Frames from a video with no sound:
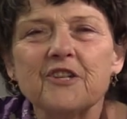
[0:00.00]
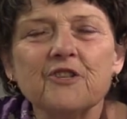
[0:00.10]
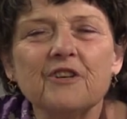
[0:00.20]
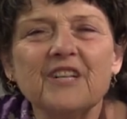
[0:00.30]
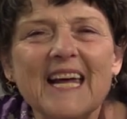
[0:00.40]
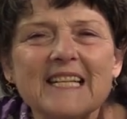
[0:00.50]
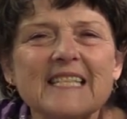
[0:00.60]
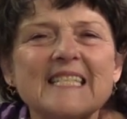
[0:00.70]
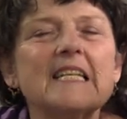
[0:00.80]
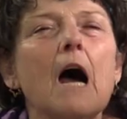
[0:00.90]
is your
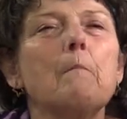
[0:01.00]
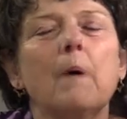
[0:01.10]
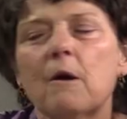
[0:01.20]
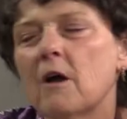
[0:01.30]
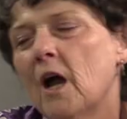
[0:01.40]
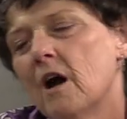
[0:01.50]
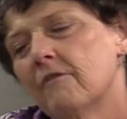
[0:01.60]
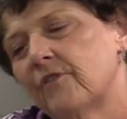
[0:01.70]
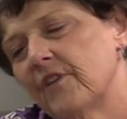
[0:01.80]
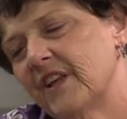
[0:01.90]
dance step
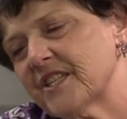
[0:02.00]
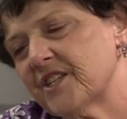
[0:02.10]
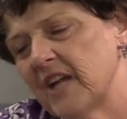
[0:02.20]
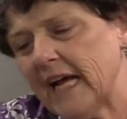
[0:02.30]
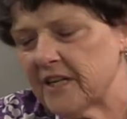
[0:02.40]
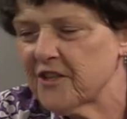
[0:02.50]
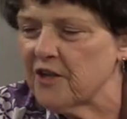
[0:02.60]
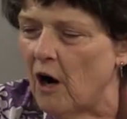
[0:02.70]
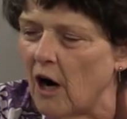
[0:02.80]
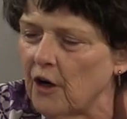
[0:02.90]
for this next
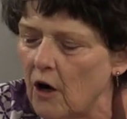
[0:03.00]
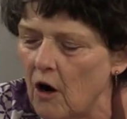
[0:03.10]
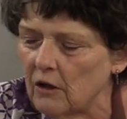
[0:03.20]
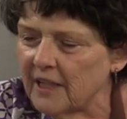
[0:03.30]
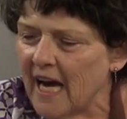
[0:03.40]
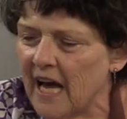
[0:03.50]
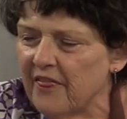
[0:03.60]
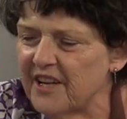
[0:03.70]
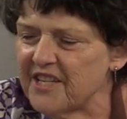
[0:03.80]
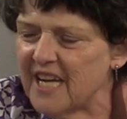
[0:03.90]
song called
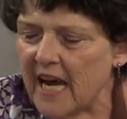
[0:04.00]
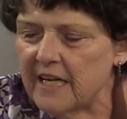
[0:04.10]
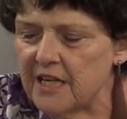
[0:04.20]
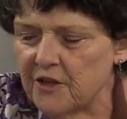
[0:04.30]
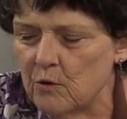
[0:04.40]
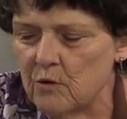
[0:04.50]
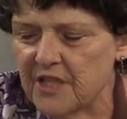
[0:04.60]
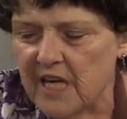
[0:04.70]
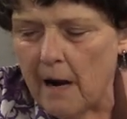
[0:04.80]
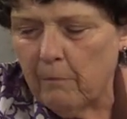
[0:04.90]
the Teddy
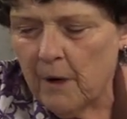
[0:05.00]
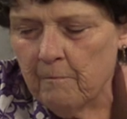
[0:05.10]
Two-Step.